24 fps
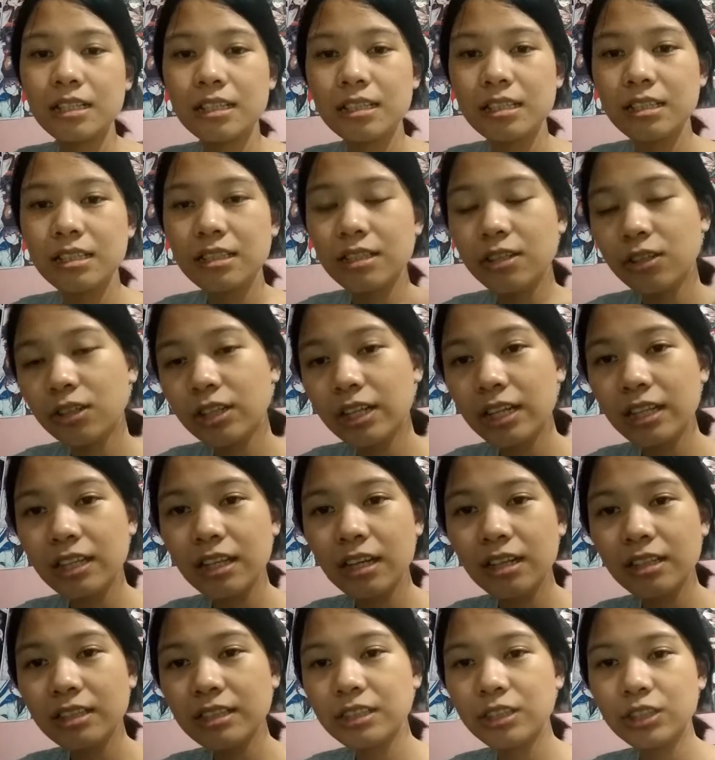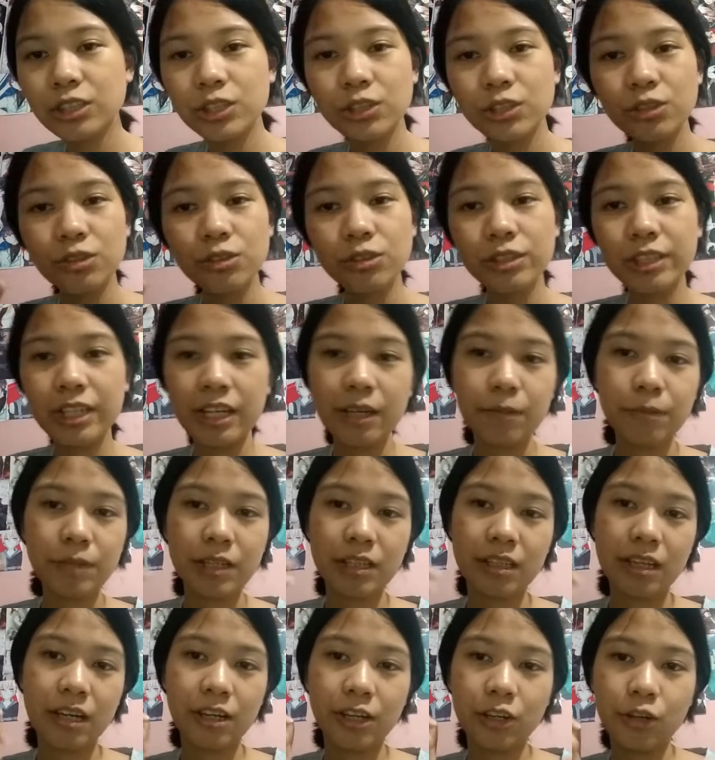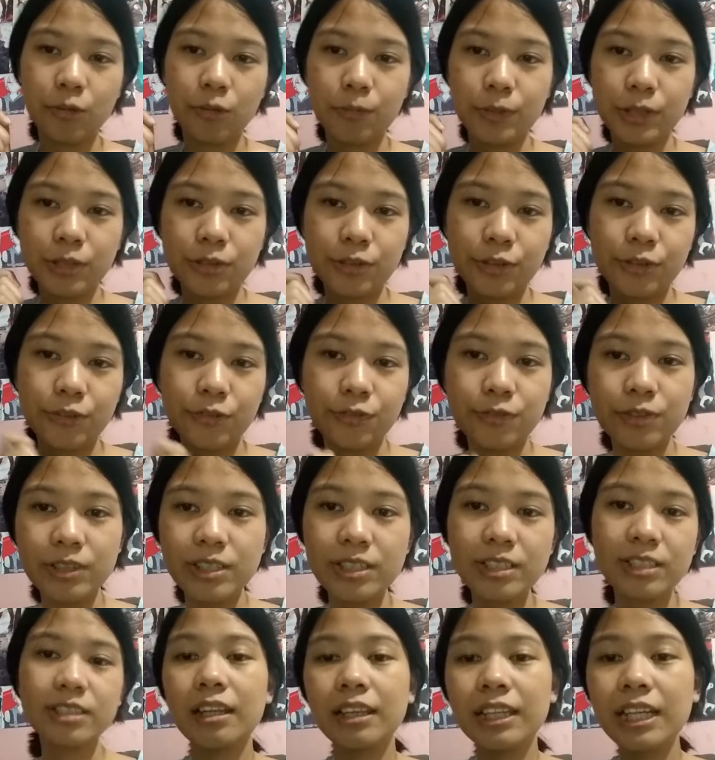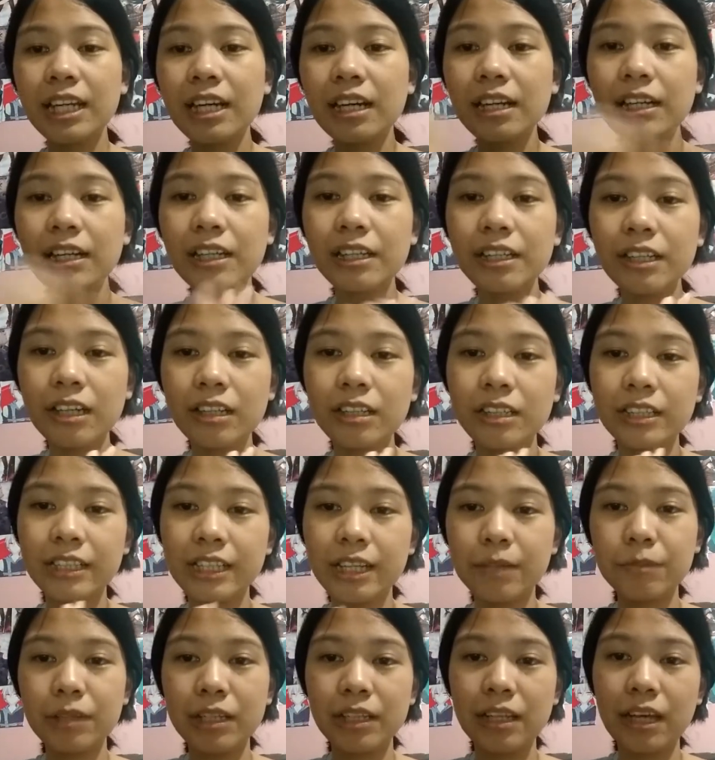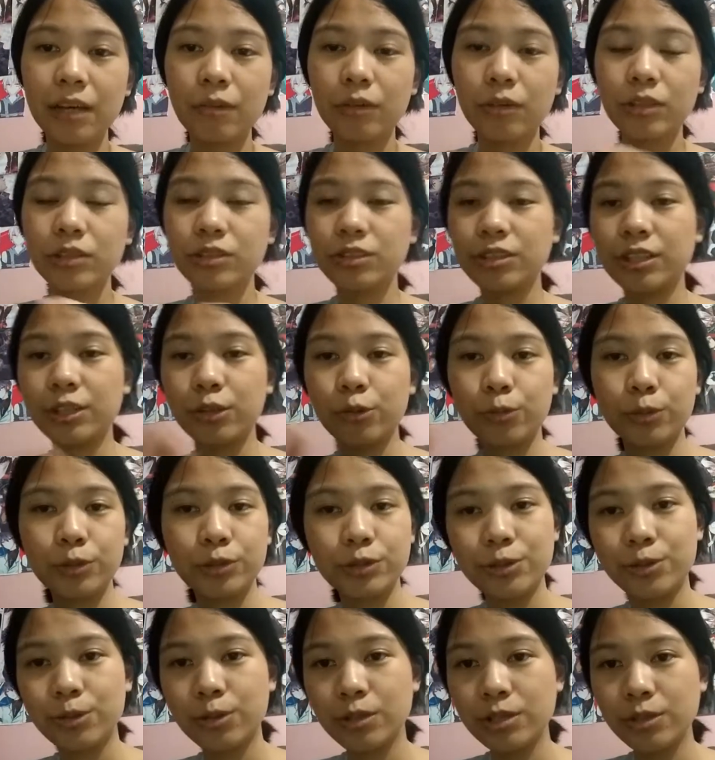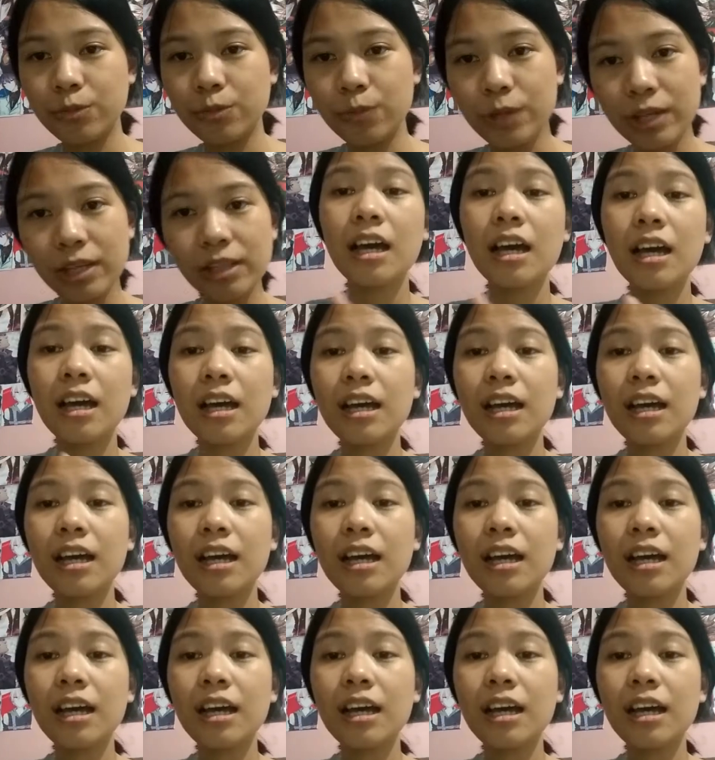So that are the two games that I recommend to you first. Here are any other game that I want to recommend to you as well.